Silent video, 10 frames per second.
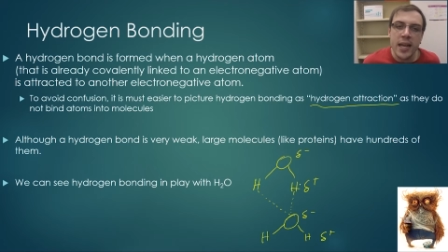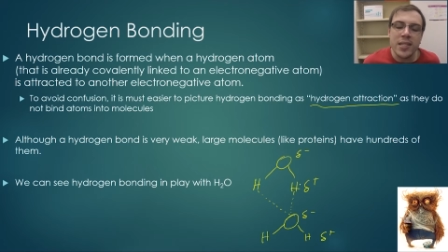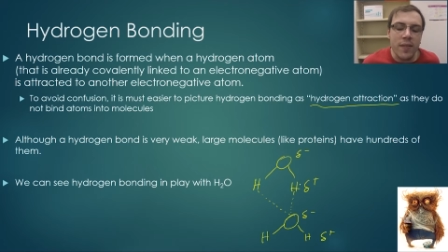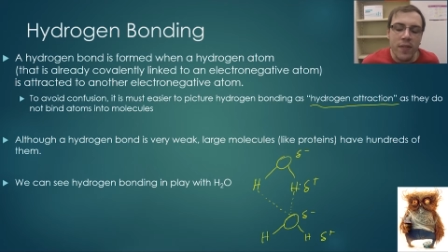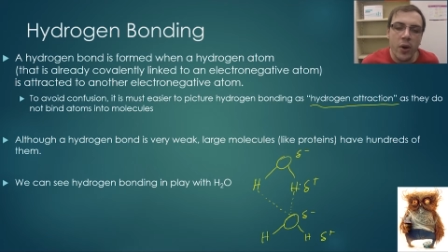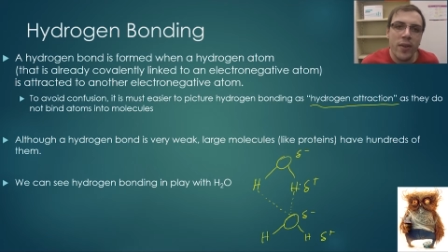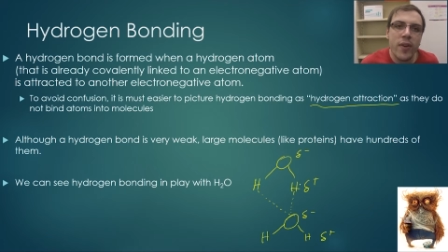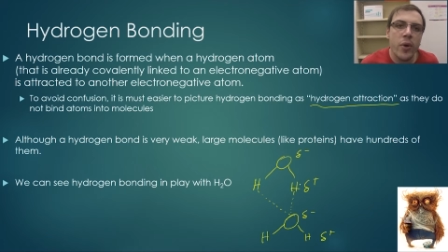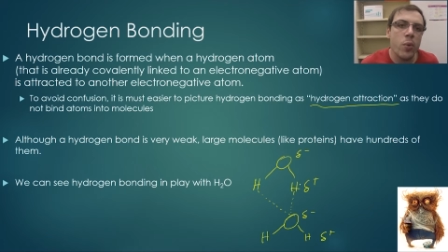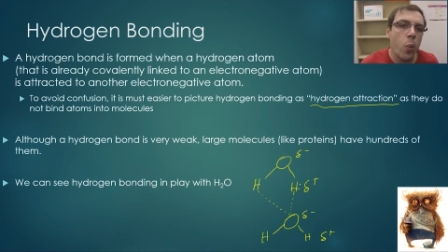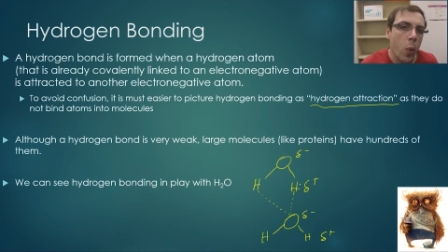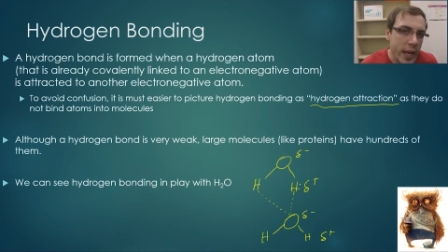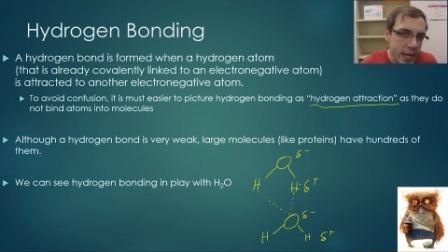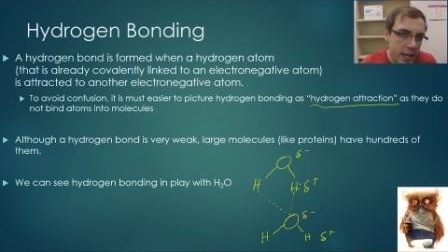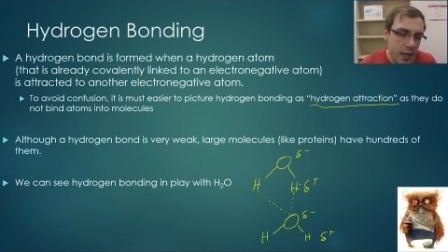it is a very, very
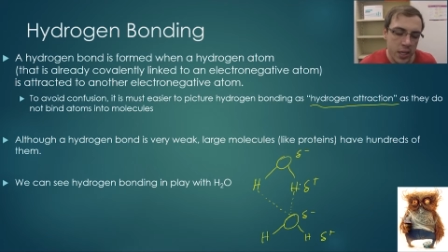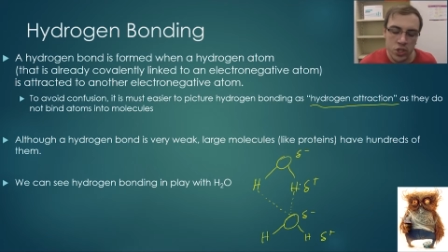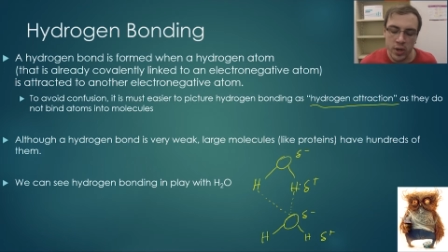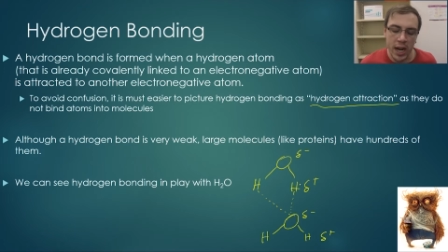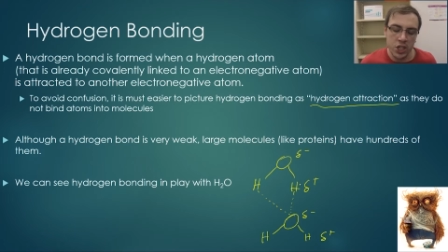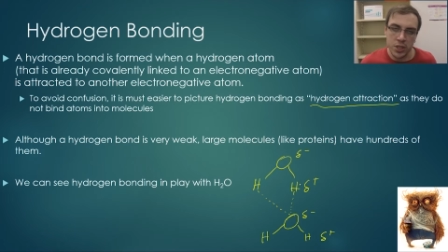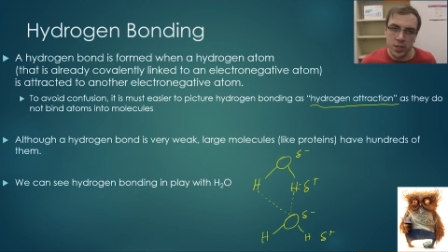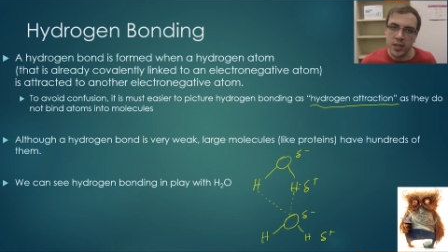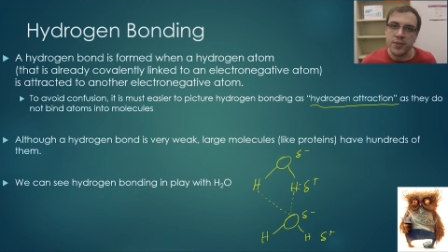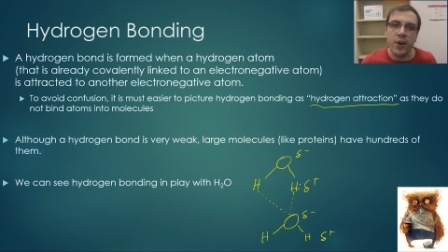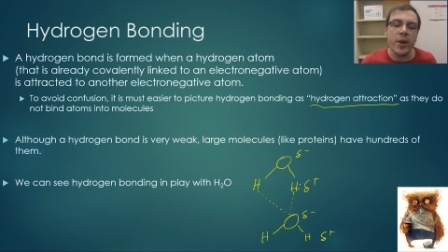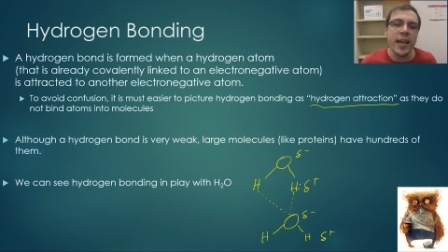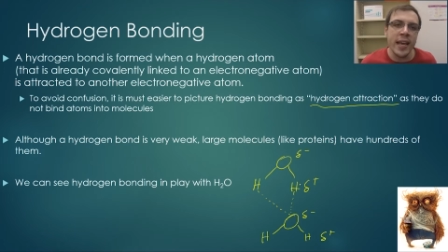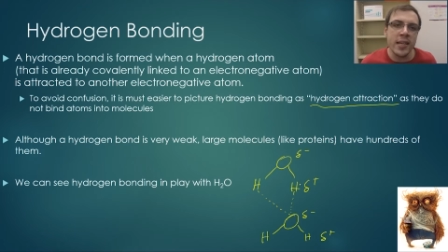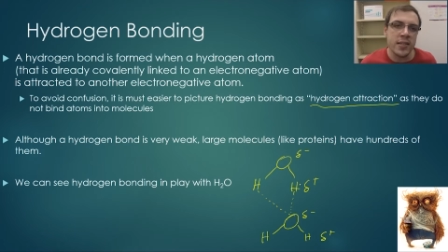weak attraction. It is very
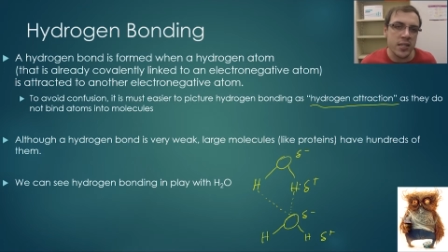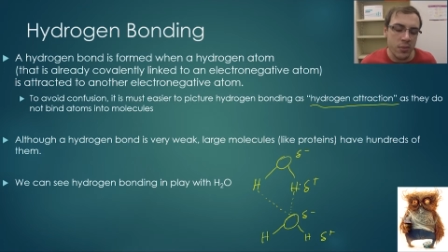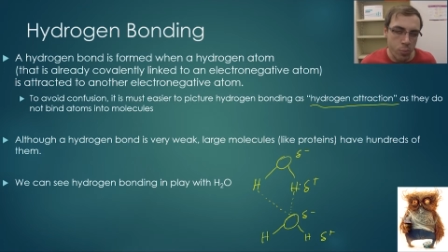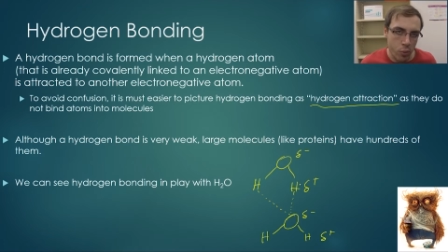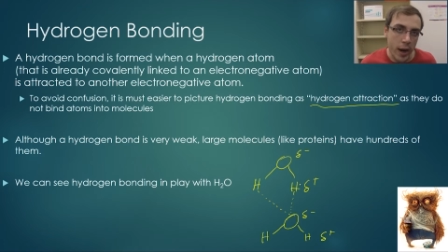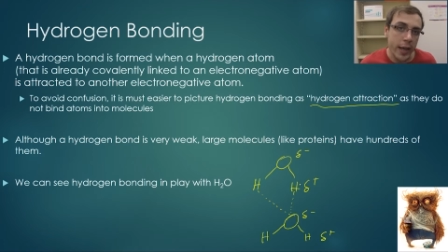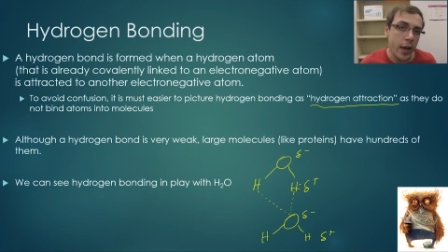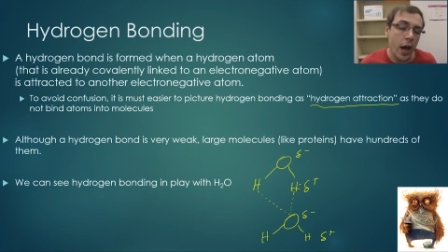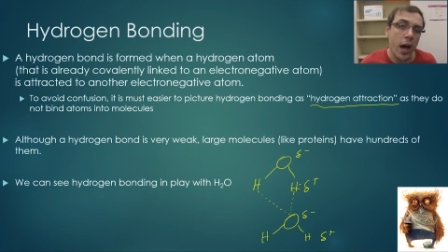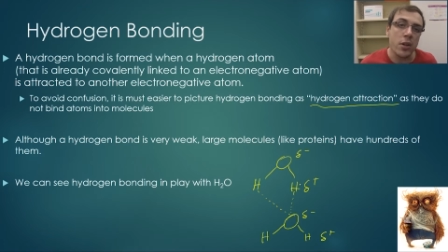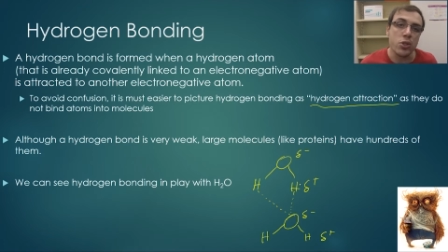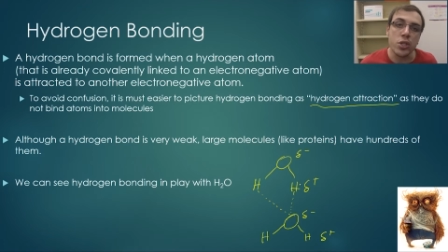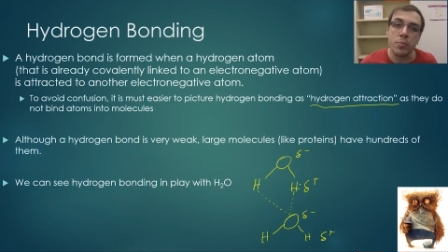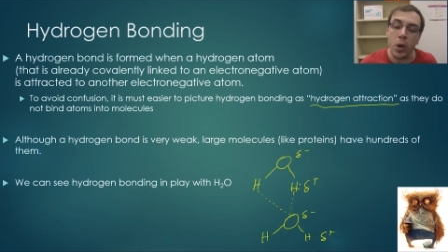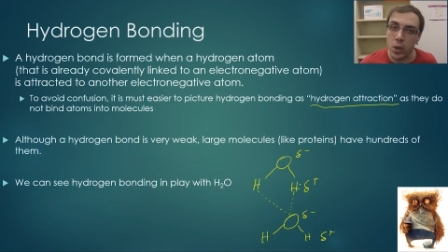easy to break a
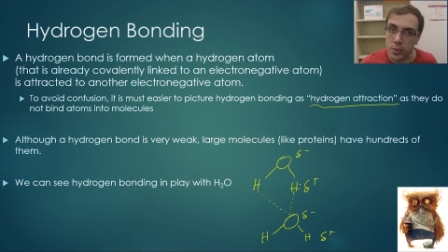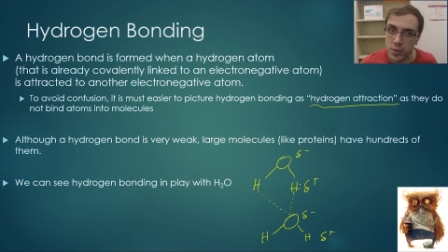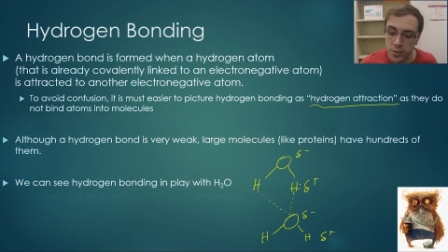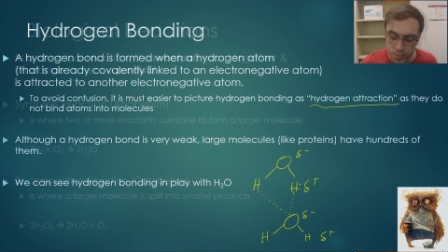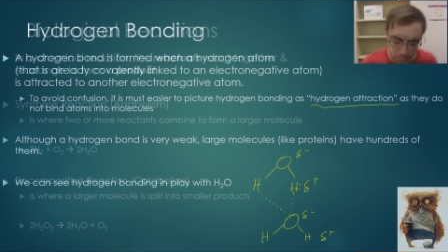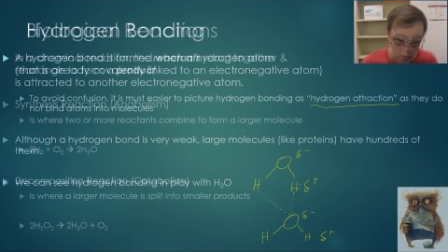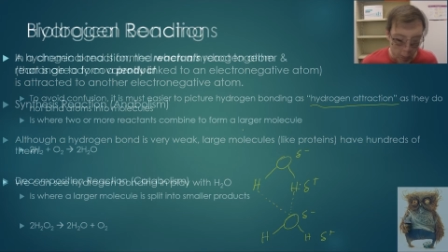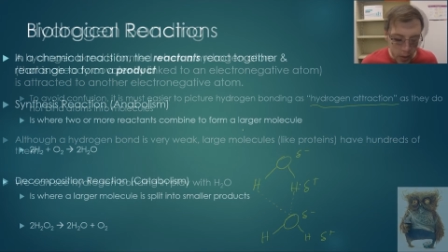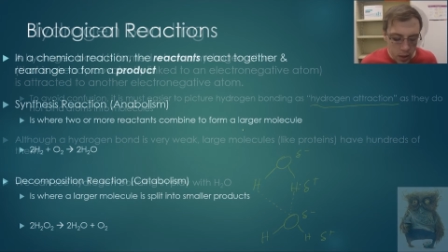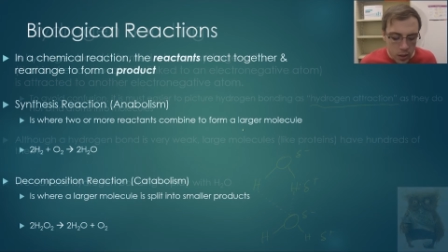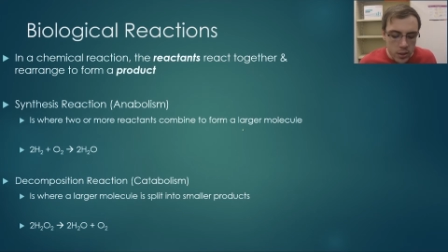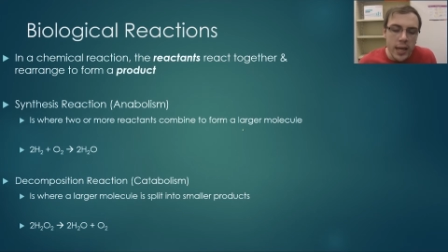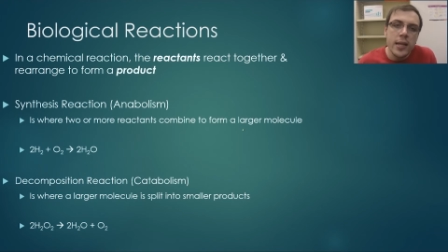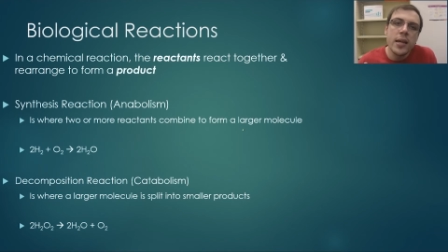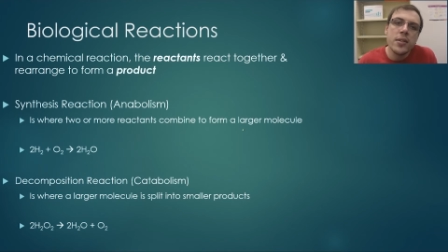hydrogen bond.
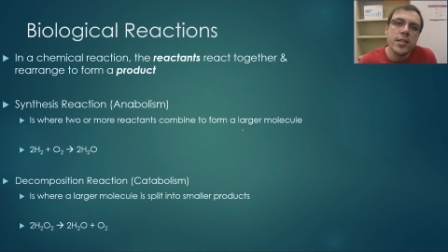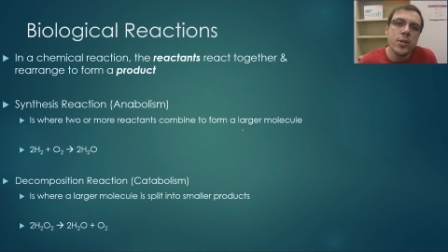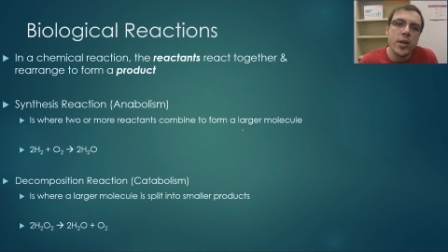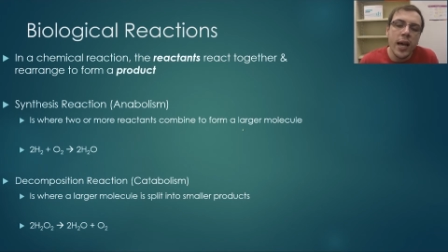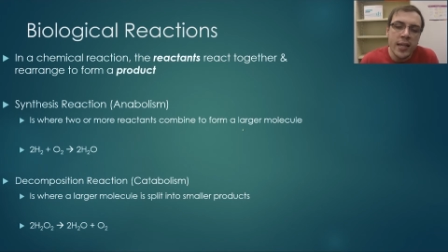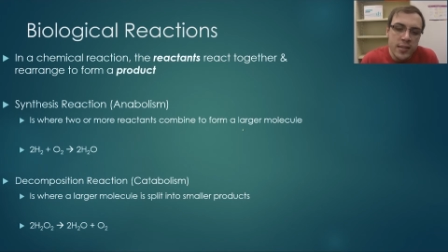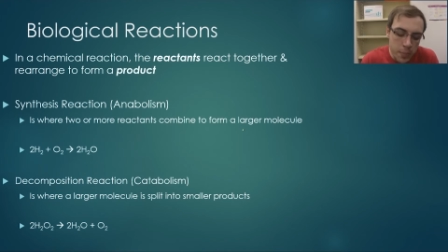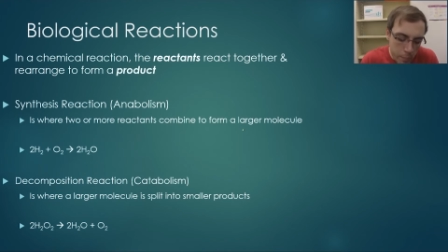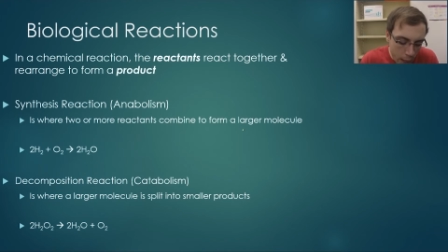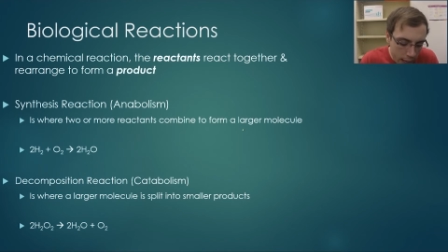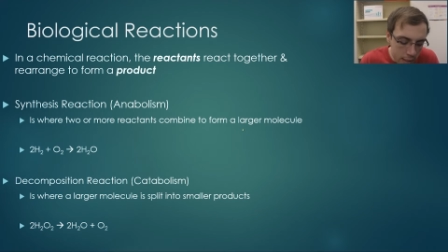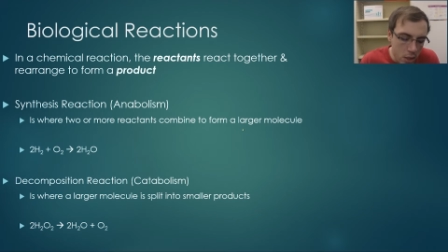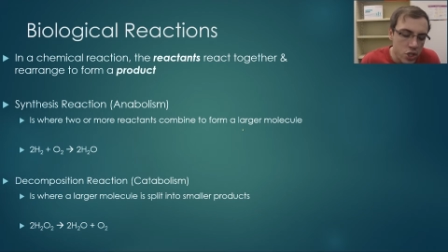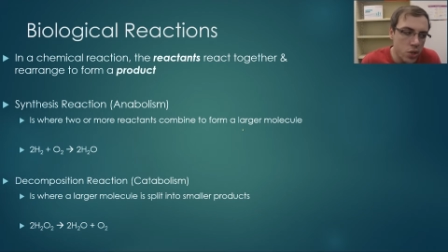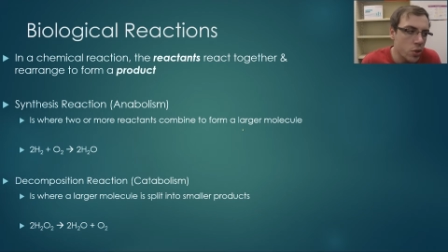Now let us look at some
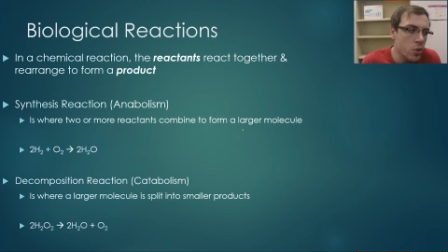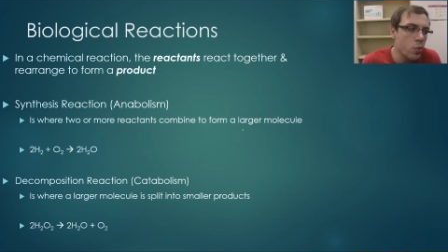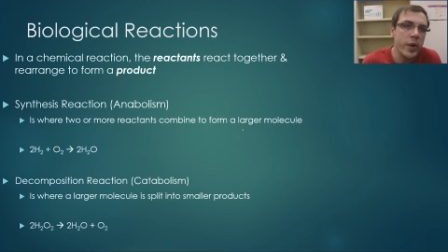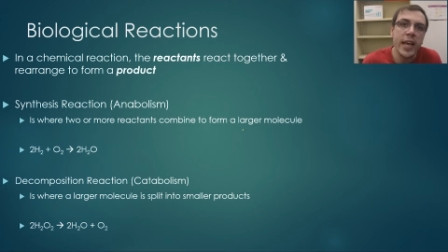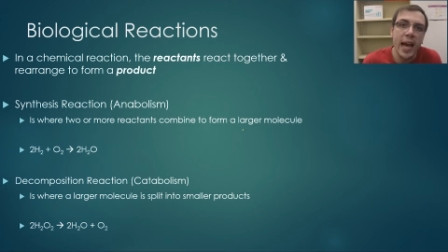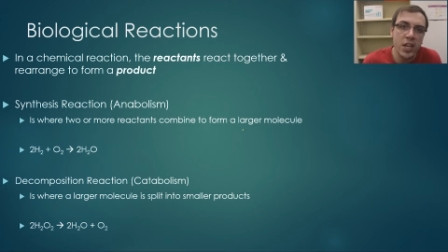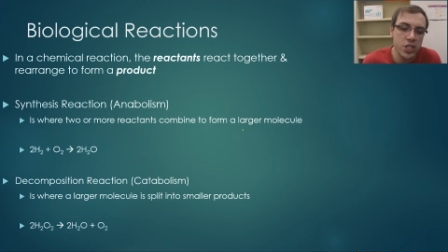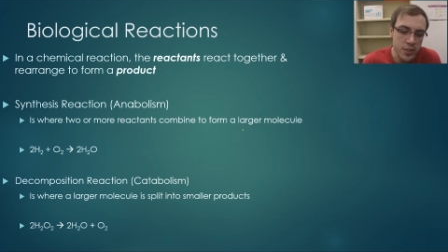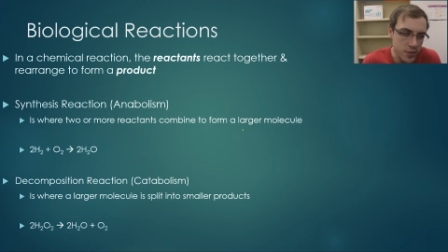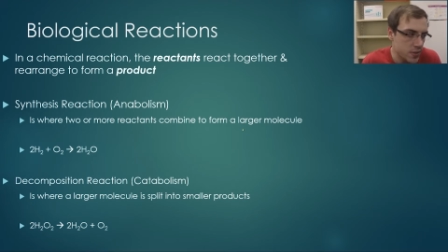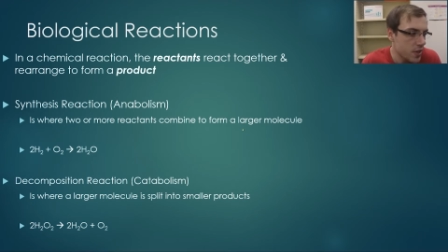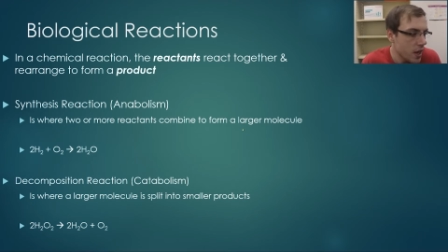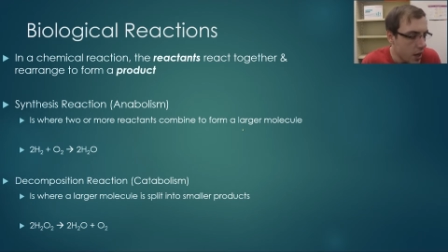biological reactions.